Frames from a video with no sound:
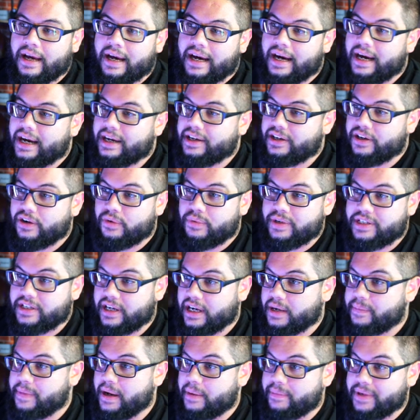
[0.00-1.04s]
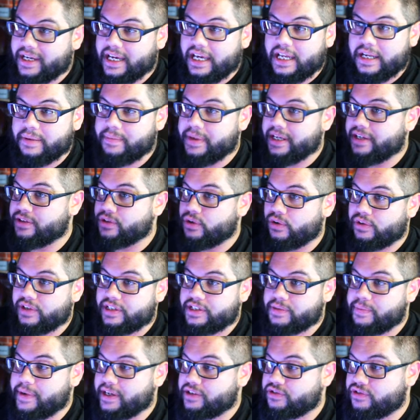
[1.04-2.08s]
Uh, you know, we talk about bikini being totally
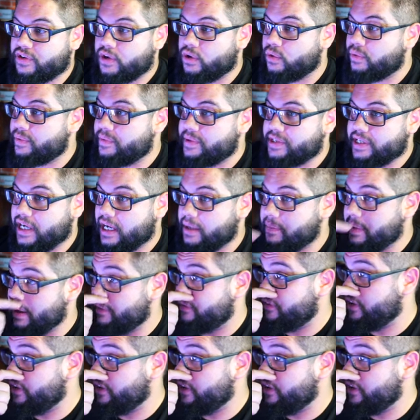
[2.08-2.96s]
symmetrical. When we talk about